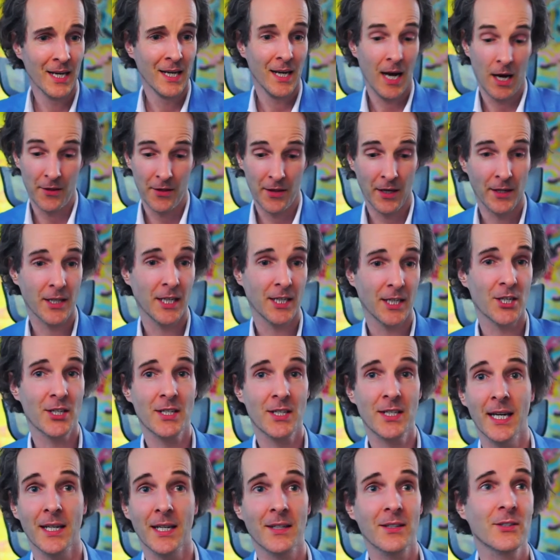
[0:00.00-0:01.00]
I think they just
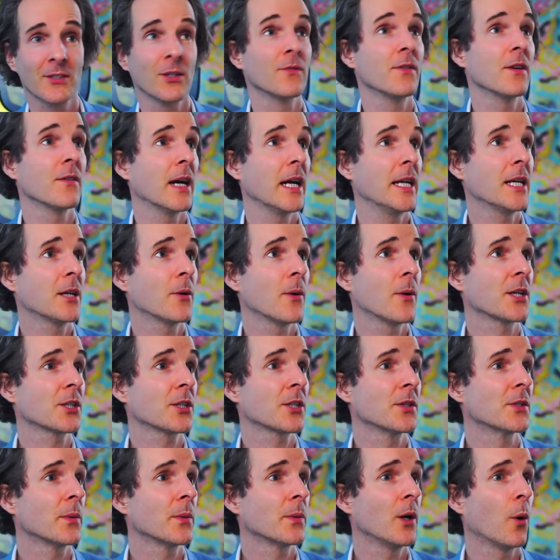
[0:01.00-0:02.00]
did. So if you have any
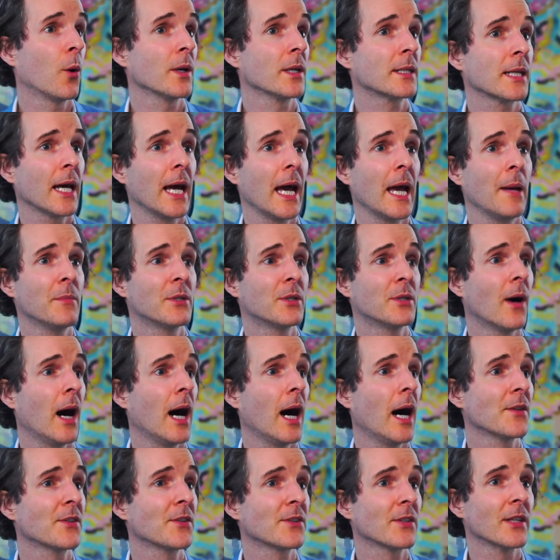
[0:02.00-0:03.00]
questions, we always aim to
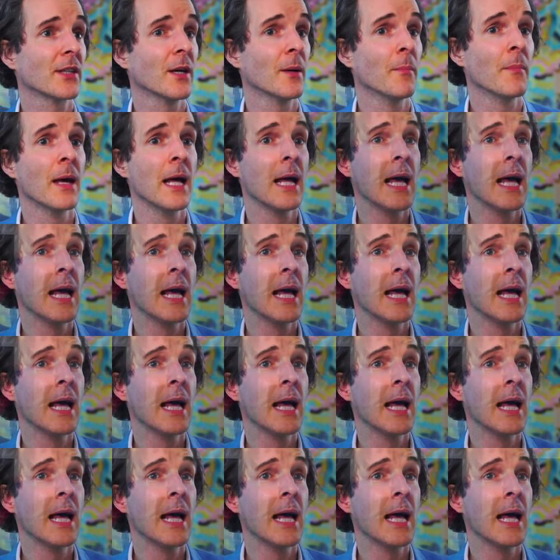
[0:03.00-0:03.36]
answer them